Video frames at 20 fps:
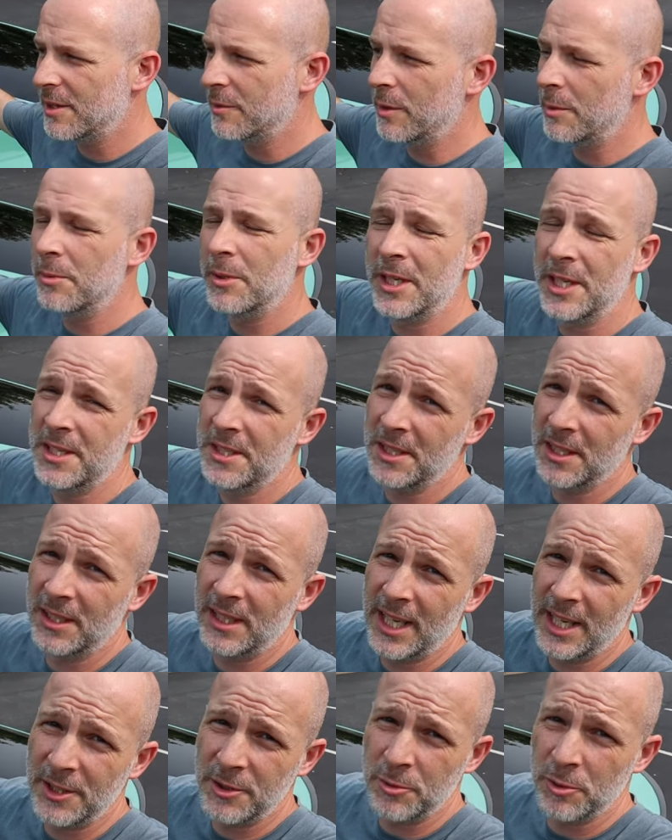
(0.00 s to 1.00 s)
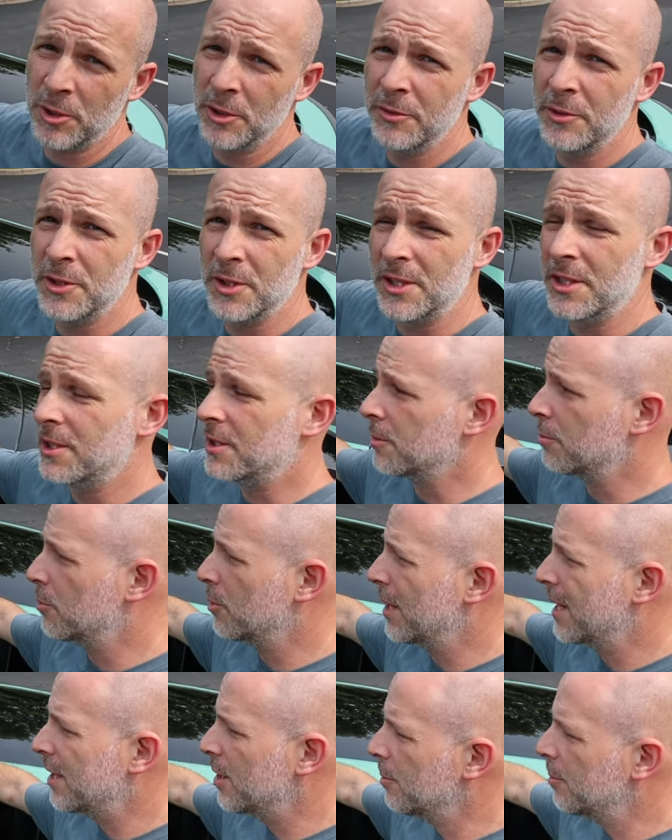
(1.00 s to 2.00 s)
and replaced the glass roof, so this is a
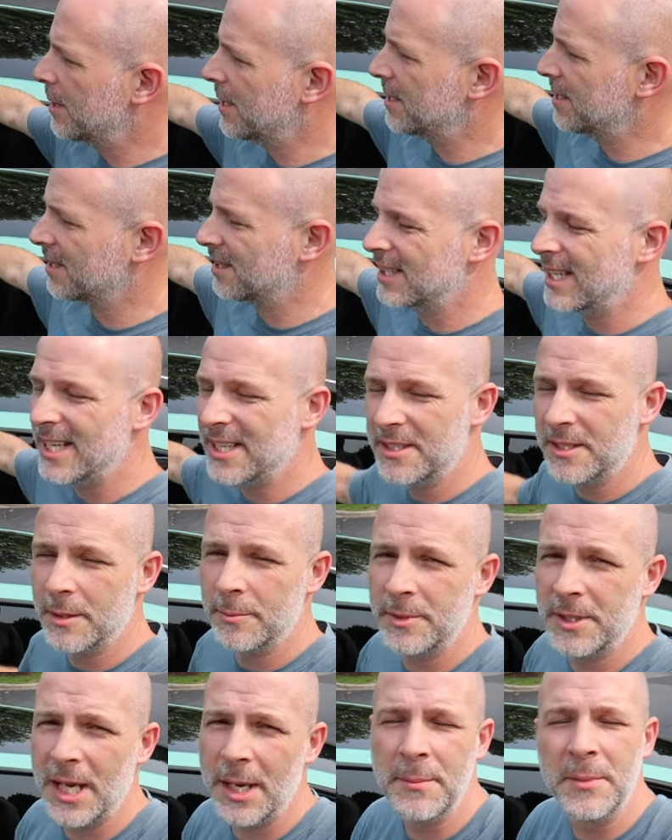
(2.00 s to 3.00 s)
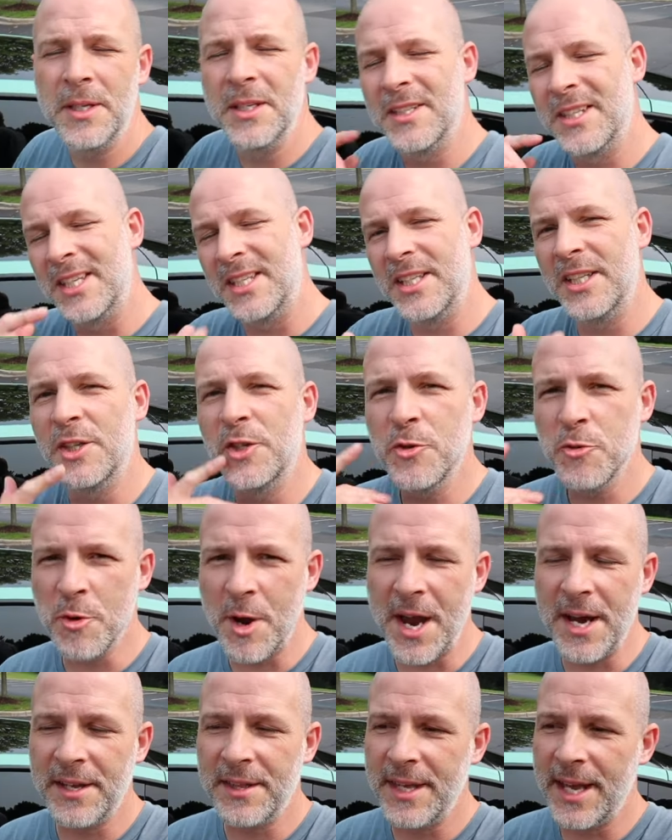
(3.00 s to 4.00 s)
brand new piece of glass up top, because I did
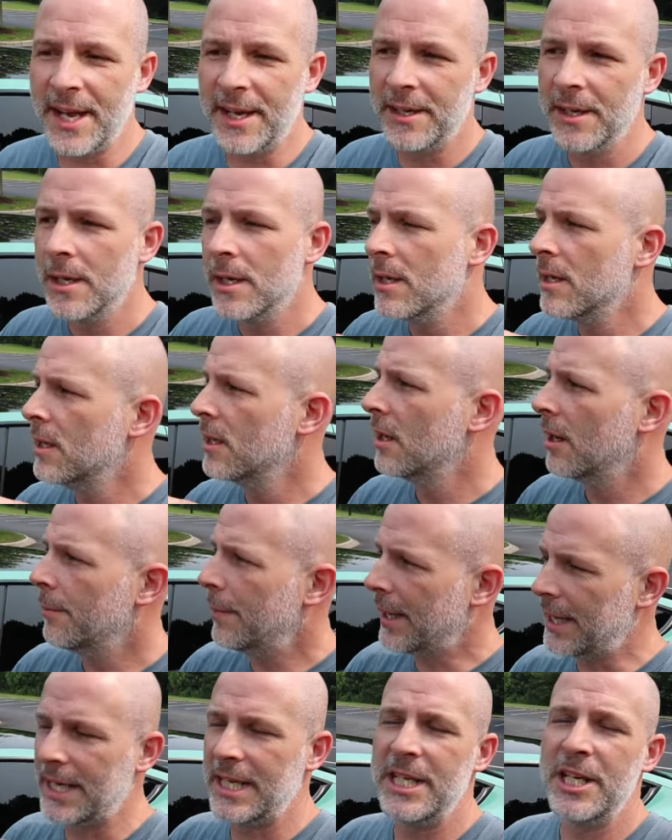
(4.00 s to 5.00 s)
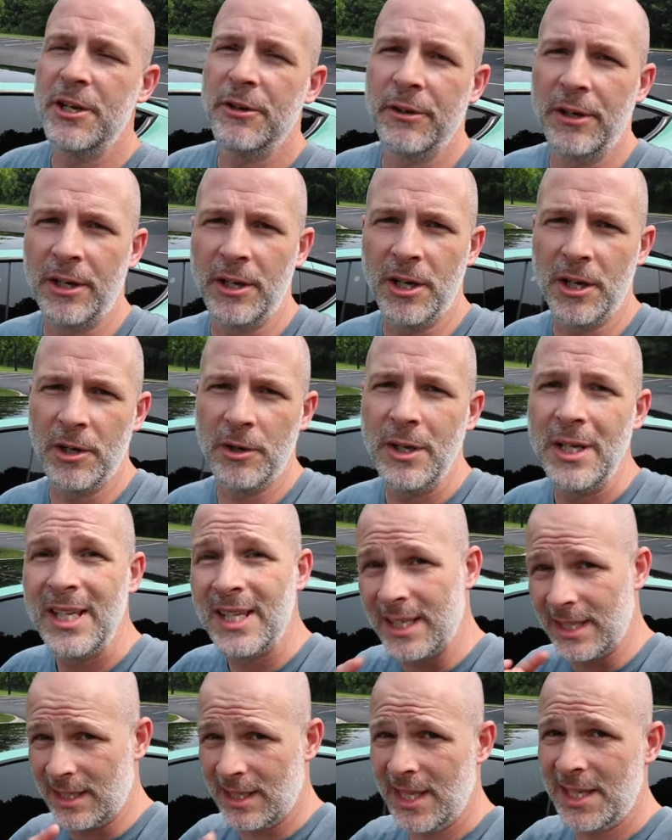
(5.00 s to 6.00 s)
crack that about a year ago.
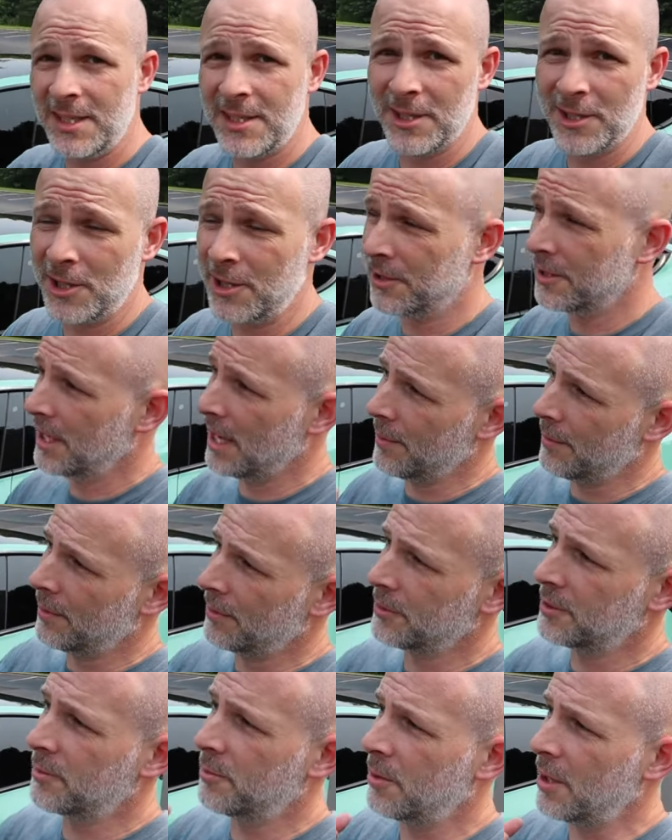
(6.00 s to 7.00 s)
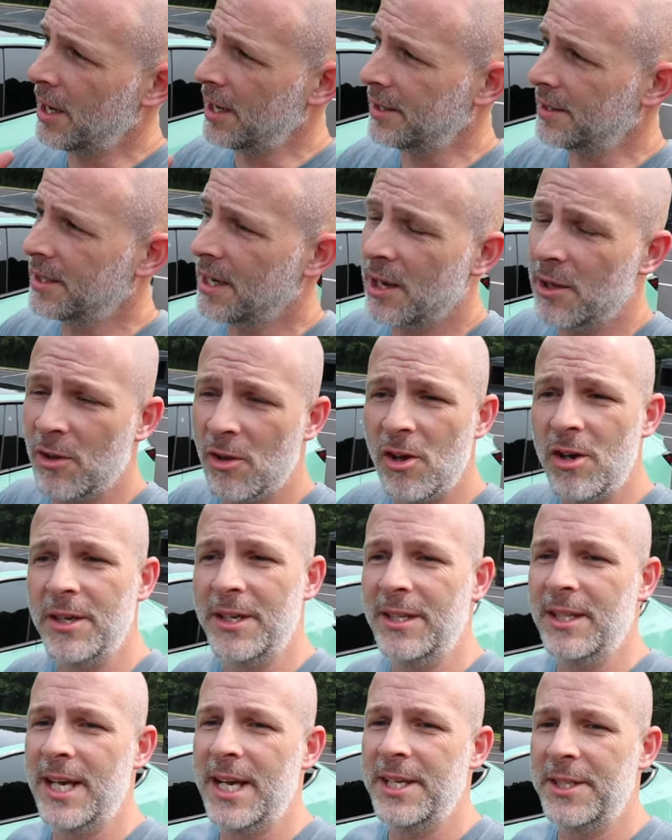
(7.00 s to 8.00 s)
It lasted a long time. I was surprised how long
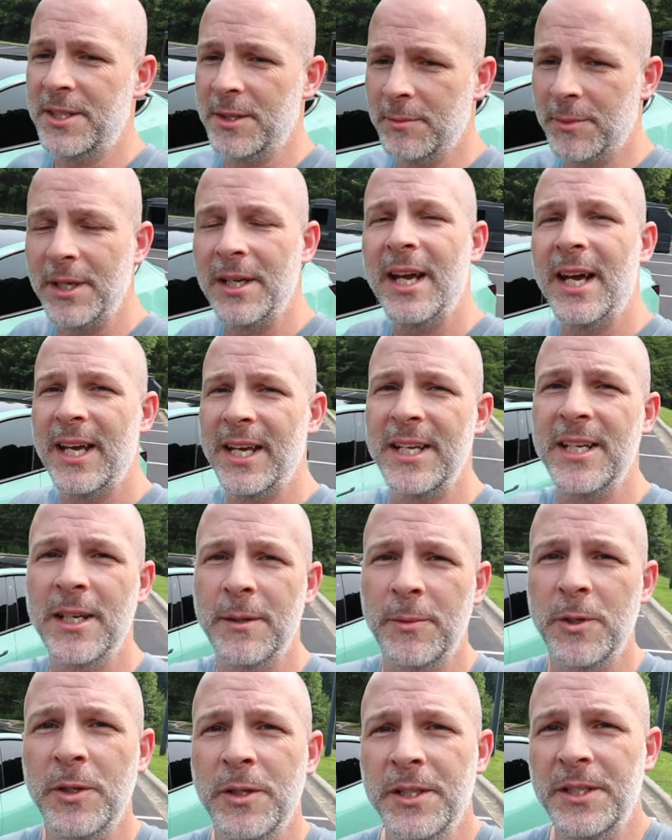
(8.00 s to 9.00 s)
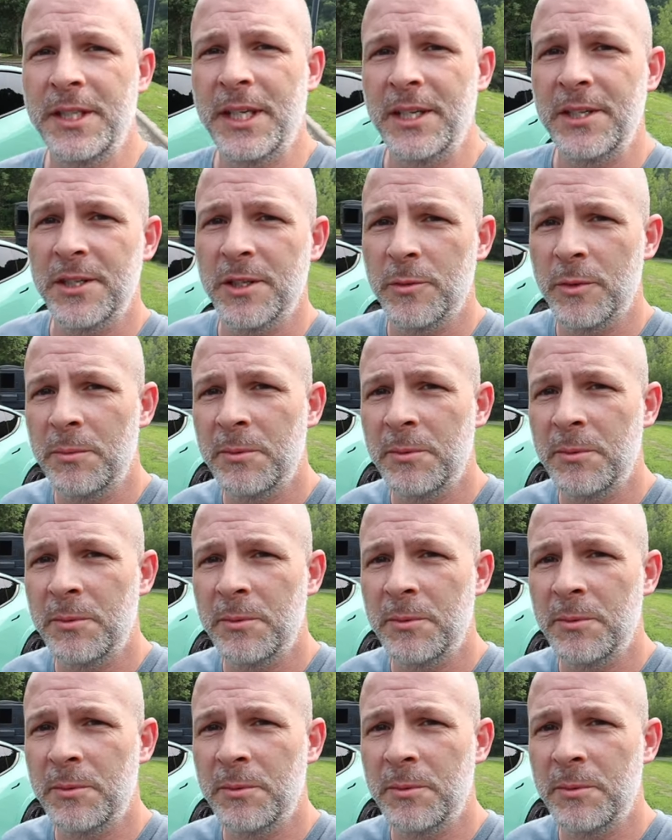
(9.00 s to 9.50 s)
it lasted, but I ended up going to Tesla and